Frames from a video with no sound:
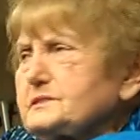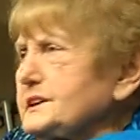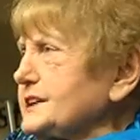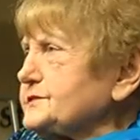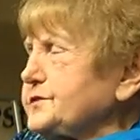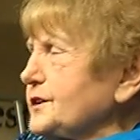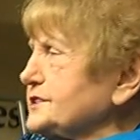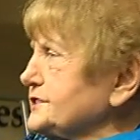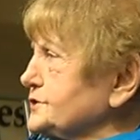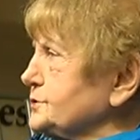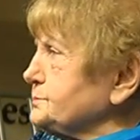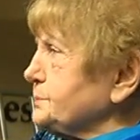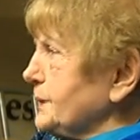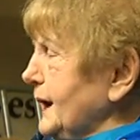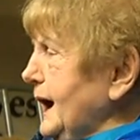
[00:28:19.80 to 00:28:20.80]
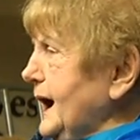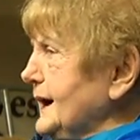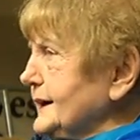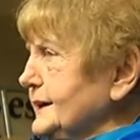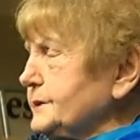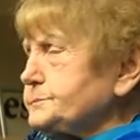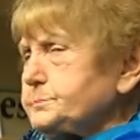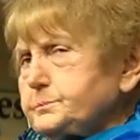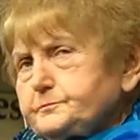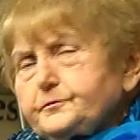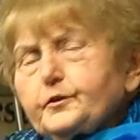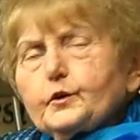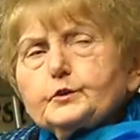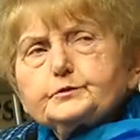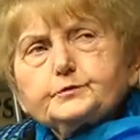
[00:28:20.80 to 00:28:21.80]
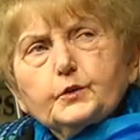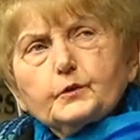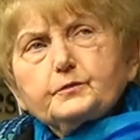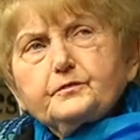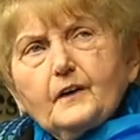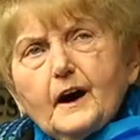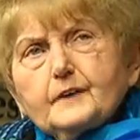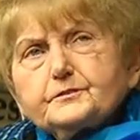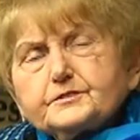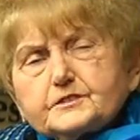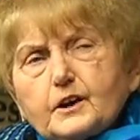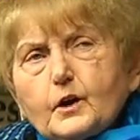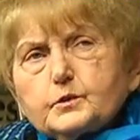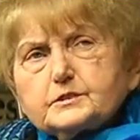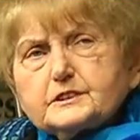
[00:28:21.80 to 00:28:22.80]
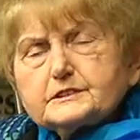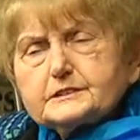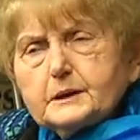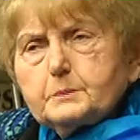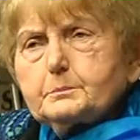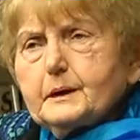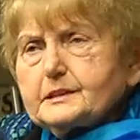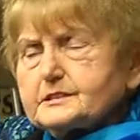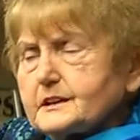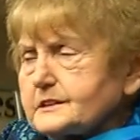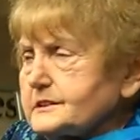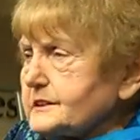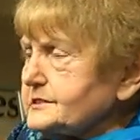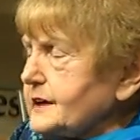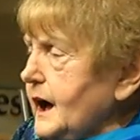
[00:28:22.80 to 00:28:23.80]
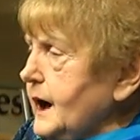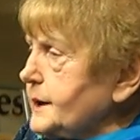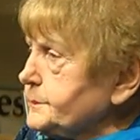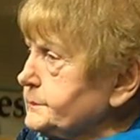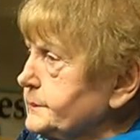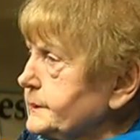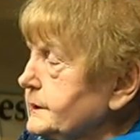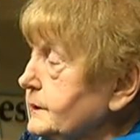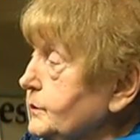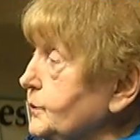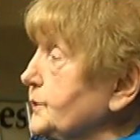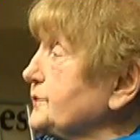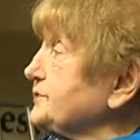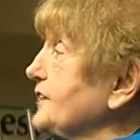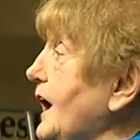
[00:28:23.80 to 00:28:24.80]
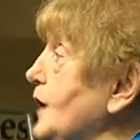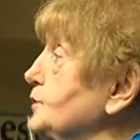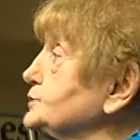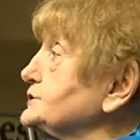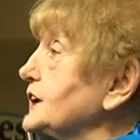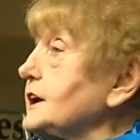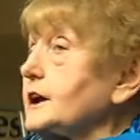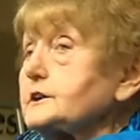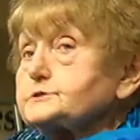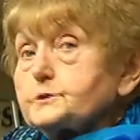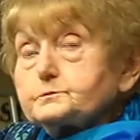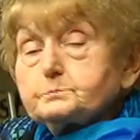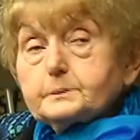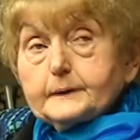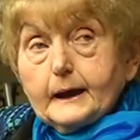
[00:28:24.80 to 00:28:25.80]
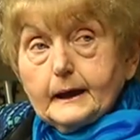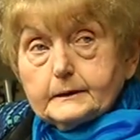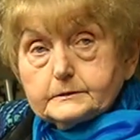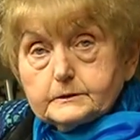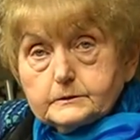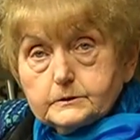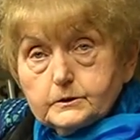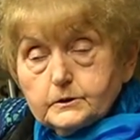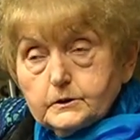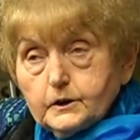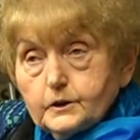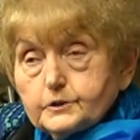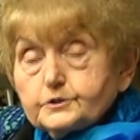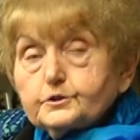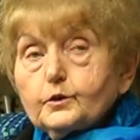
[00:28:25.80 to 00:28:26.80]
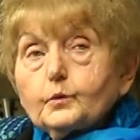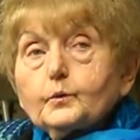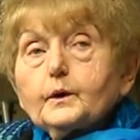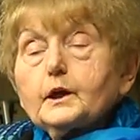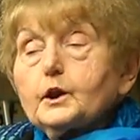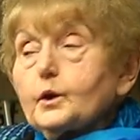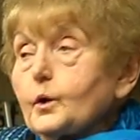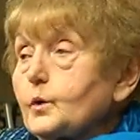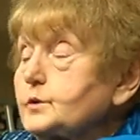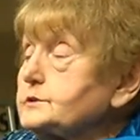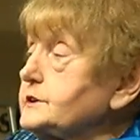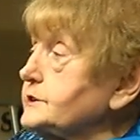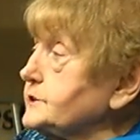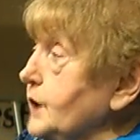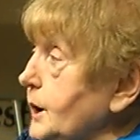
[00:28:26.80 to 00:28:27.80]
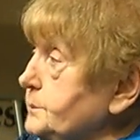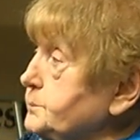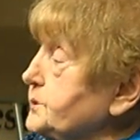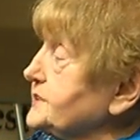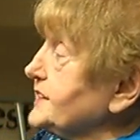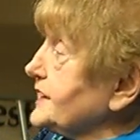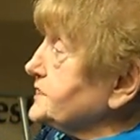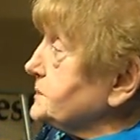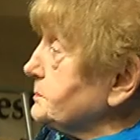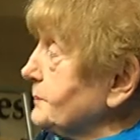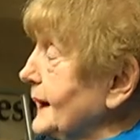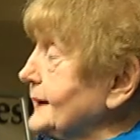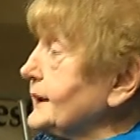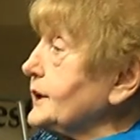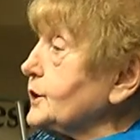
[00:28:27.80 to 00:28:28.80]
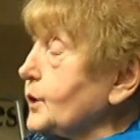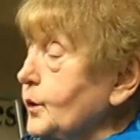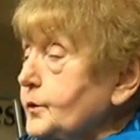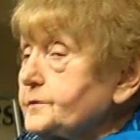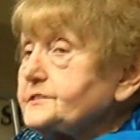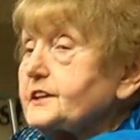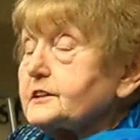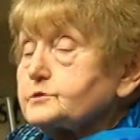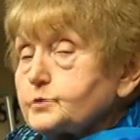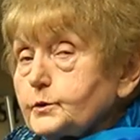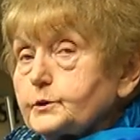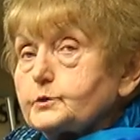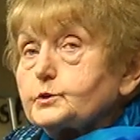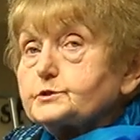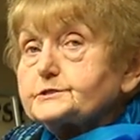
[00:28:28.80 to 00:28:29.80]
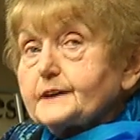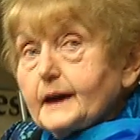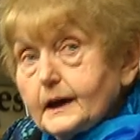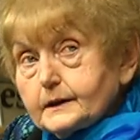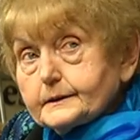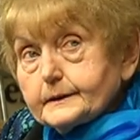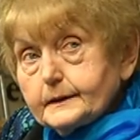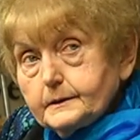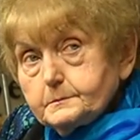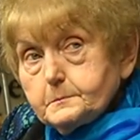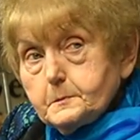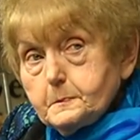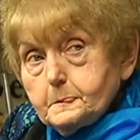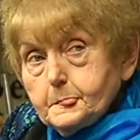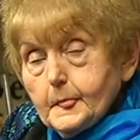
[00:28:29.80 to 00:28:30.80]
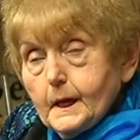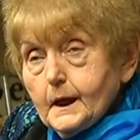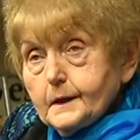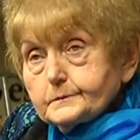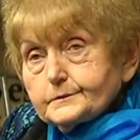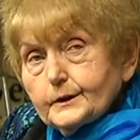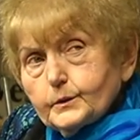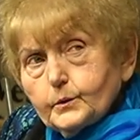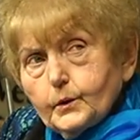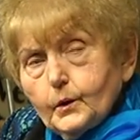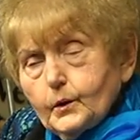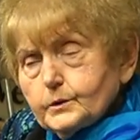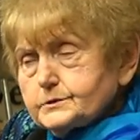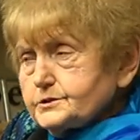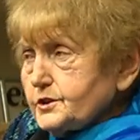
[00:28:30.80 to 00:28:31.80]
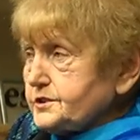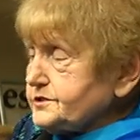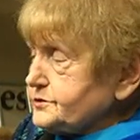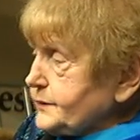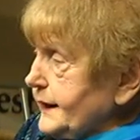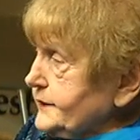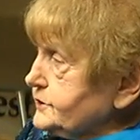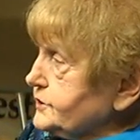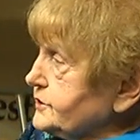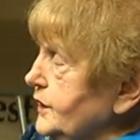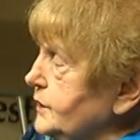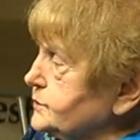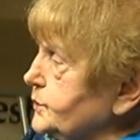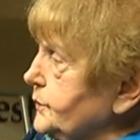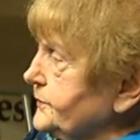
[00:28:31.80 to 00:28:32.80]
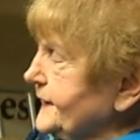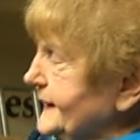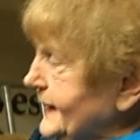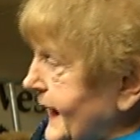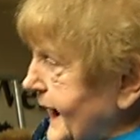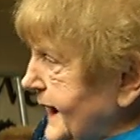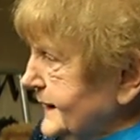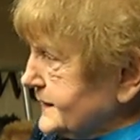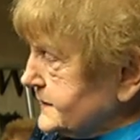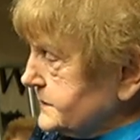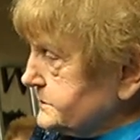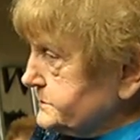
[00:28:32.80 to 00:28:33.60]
It was supplying food for 5,000 inmates at a time. We found a lot of bread. So we loaded up with as many loaves as we could carry when we heard the strange sound of a car.